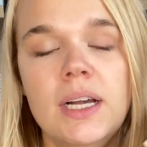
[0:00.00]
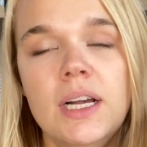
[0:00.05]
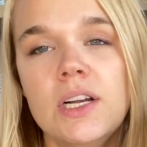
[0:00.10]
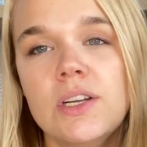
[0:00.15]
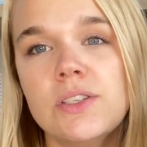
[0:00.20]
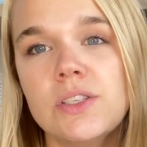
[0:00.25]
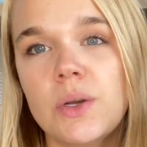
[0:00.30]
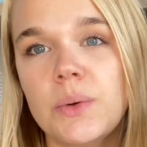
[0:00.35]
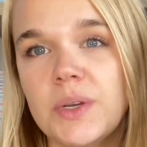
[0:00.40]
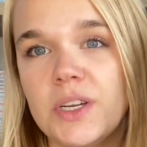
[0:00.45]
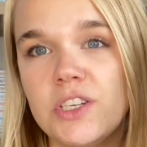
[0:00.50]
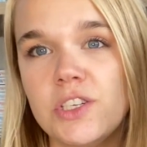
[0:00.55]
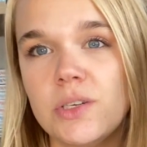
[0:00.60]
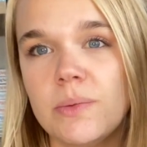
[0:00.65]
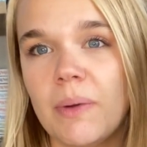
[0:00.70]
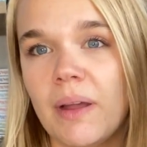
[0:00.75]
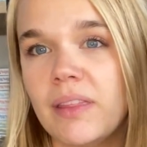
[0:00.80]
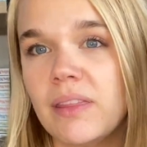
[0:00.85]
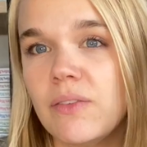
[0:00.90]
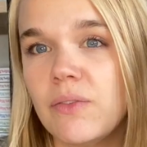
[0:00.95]
So each
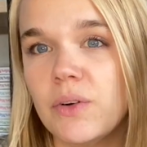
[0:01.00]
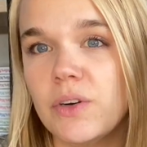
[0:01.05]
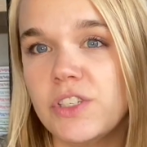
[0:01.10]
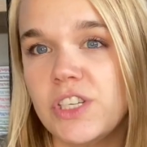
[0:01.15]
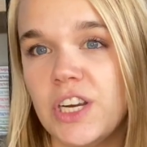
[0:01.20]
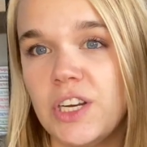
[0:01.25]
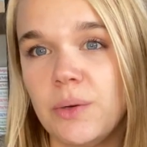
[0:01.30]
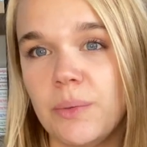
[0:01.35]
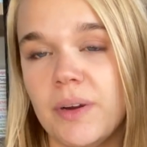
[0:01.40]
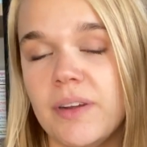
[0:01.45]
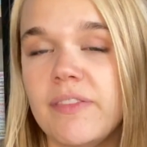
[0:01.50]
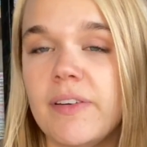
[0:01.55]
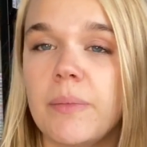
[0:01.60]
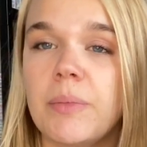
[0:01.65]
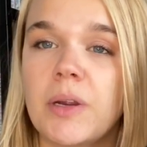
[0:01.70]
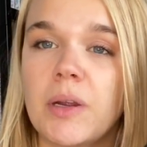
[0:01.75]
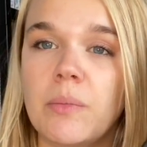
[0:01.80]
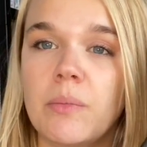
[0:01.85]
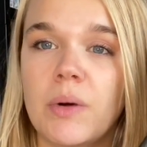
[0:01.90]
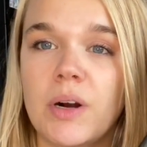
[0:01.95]
month for January,
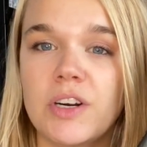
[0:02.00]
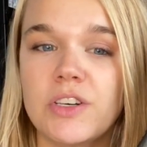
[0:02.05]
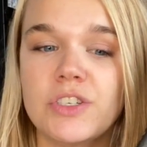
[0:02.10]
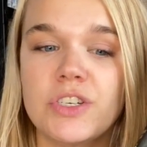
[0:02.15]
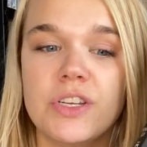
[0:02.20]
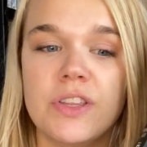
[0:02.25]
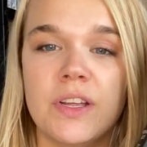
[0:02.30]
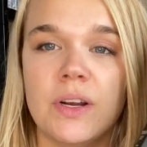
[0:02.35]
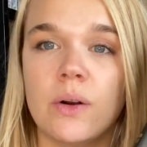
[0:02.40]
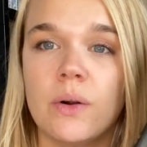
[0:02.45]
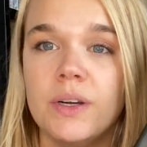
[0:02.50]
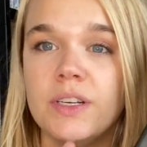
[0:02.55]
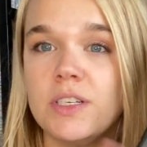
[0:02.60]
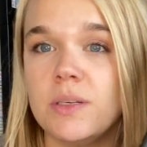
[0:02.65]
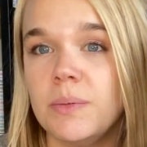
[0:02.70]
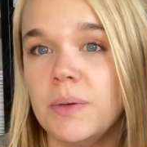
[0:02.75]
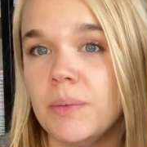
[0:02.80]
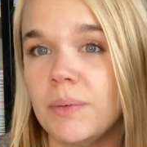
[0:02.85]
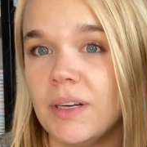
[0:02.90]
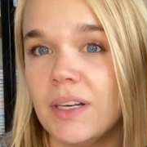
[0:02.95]
February, and March, they're going to
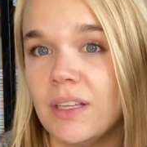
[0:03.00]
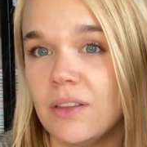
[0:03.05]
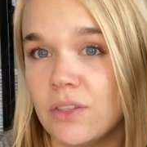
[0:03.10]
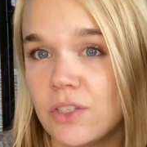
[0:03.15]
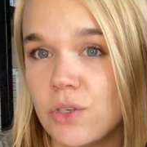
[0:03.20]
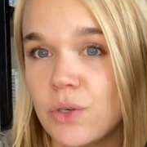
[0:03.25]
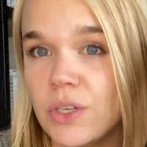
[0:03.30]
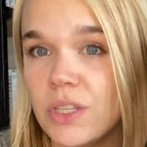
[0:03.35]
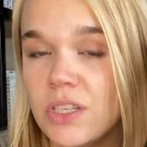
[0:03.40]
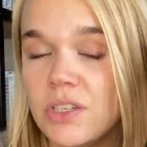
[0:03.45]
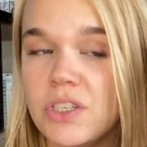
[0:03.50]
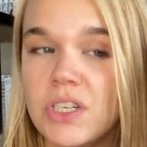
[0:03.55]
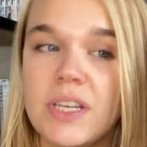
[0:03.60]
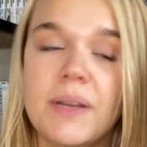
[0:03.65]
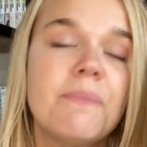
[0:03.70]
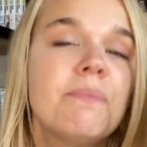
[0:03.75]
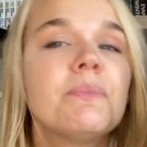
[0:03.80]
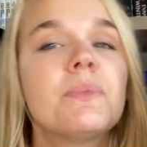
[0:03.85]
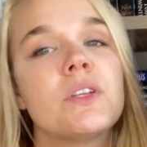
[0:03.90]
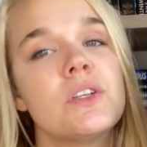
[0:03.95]
be reading the
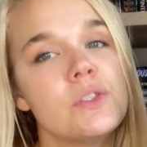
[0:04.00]
trilogy.